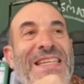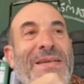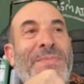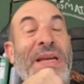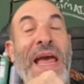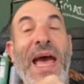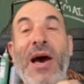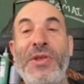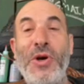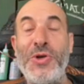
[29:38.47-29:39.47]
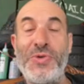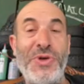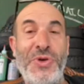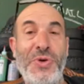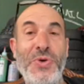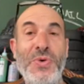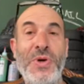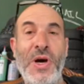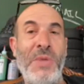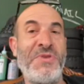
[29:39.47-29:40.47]
now the Ultra 2
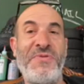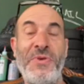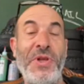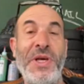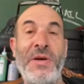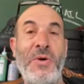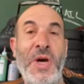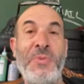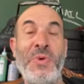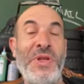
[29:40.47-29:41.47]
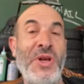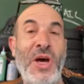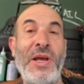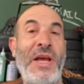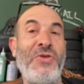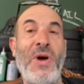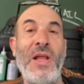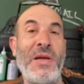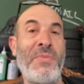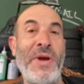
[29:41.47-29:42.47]
comes fully equipped with nut
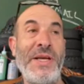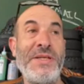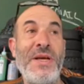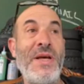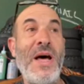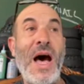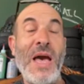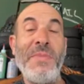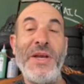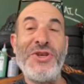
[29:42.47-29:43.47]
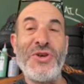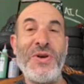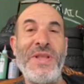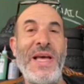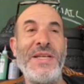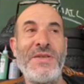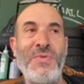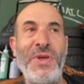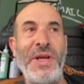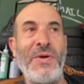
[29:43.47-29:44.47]
hydraulic brakes. I made sure that it's a
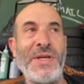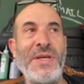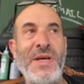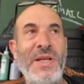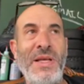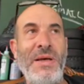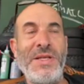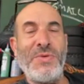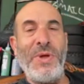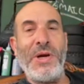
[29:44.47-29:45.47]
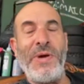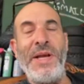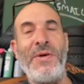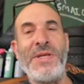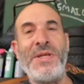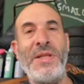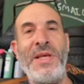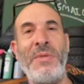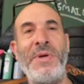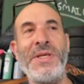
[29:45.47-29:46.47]
really interesting
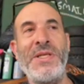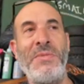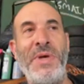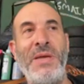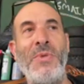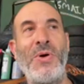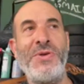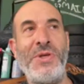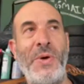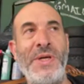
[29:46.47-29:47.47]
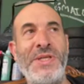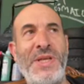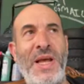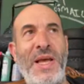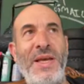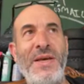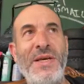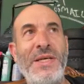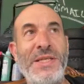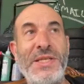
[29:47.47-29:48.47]
thing because on the Mini Motors USA
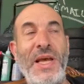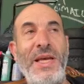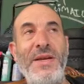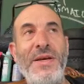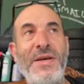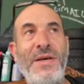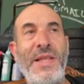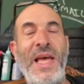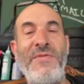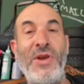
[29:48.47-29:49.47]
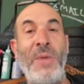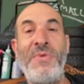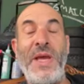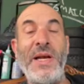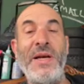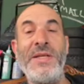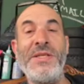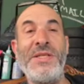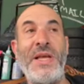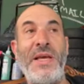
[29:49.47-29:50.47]
site, they haven't updated it to
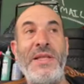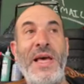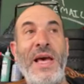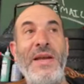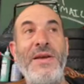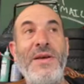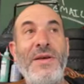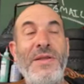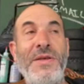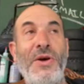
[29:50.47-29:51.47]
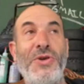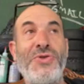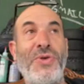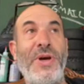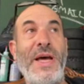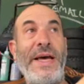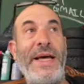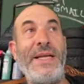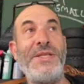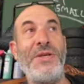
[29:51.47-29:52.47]
say that the Ultra
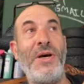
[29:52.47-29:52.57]
has